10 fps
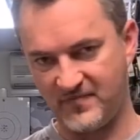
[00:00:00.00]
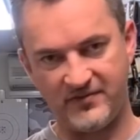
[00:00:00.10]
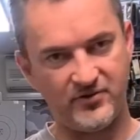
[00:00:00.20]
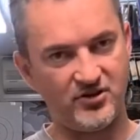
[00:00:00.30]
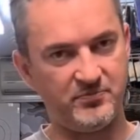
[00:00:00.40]

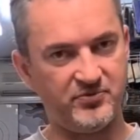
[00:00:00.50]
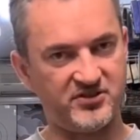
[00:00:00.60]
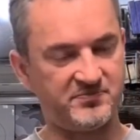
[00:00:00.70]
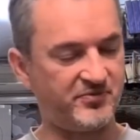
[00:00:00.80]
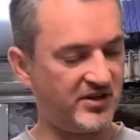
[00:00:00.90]
if you want to put a
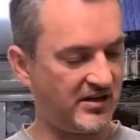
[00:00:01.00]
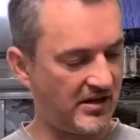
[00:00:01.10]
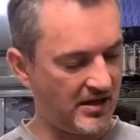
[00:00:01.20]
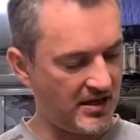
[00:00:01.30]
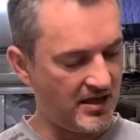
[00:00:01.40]
spring,
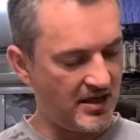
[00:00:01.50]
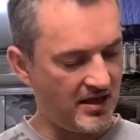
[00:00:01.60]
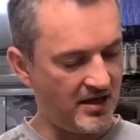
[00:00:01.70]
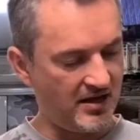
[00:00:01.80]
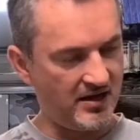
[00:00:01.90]

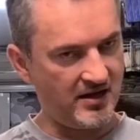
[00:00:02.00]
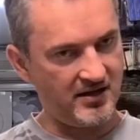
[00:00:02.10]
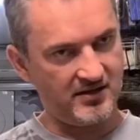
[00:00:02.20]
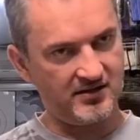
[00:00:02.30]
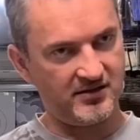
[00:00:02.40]

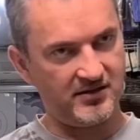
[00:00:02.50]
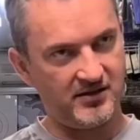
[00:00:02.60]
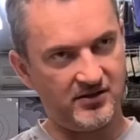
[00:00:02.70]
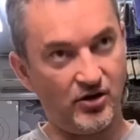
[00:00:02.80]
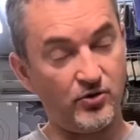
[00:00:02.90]

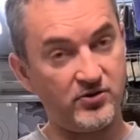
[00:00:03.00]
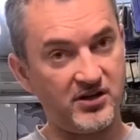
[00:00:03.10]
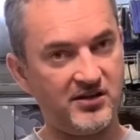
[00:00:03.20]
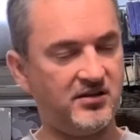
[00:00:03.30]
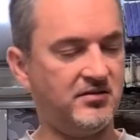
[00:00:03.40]
an
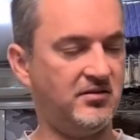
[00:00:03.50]
O-ring,